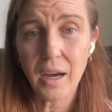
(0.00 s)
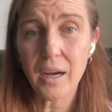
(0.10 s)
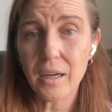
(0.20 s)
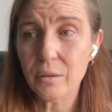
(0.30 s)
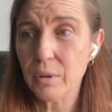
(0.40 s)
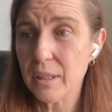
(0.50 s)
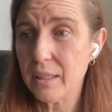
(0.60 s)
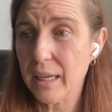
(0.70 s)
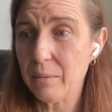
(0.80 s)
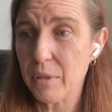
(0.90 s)
uh, within the
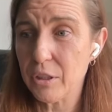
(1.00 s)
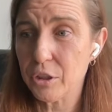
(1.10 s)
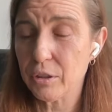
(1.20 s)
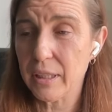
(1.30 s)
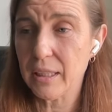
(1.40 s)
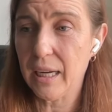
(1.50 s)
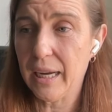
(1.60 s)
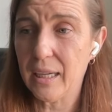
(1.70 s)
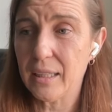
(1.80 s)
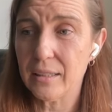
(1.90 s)
game industry.
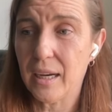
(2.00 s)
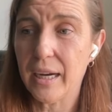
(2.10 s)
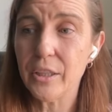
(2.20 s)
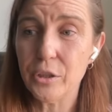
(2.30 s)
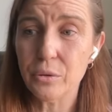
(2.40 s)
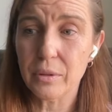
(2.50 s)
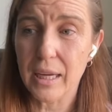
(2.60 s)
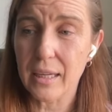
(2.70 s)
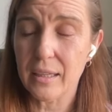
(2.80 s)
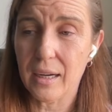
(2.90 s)
And I knew
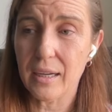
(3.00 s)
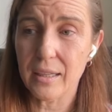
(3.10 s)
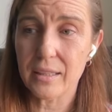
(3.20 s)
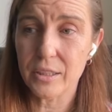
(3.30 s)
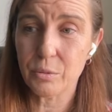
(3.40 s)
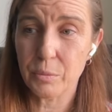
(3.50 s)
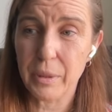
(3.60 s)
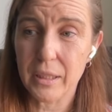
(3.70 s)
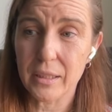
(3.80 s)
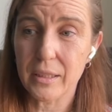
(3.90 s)
that uh, this would
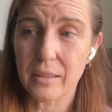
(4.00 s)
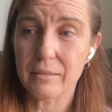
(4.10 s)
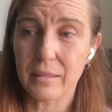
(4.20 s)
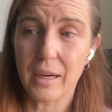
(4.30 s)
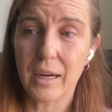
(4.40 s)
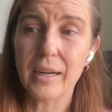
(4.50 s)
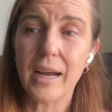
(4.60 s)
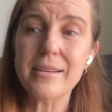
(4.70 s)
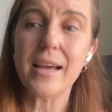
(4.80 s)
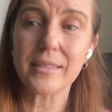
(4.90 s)
be an, a
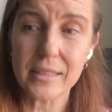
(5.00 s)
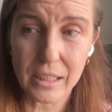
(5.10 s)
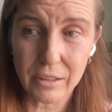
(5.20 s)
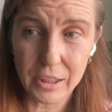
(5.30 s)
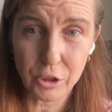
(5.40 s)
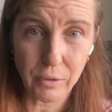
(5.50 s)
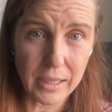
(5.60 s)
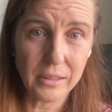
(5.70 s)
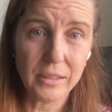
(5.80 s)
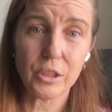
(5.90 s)
necessary
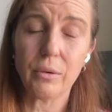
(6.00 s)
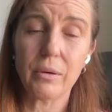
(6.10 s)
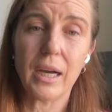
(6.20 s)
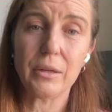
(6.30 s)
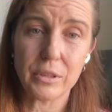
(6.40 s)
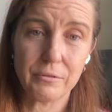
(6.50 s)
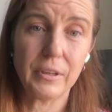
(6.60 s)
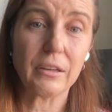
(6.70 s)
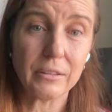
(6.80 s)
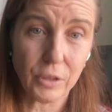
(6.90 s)
trend. So I was
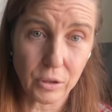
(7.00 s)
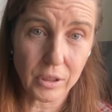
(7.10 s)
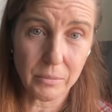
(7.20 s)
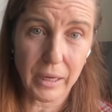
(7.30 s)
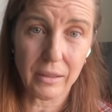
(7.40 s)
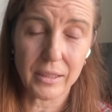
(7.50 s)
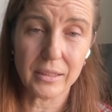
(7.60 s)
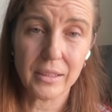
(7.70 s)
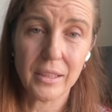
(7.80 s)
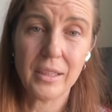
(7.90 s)
very vocal about it
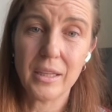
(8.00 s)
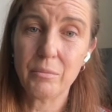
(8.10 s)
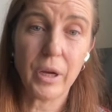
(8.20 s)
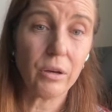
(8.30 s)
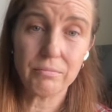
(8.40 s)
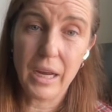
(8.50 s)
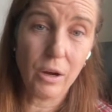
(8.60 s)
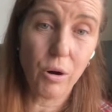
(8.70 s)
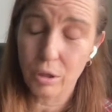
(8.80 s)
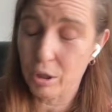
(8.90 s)
my, my whole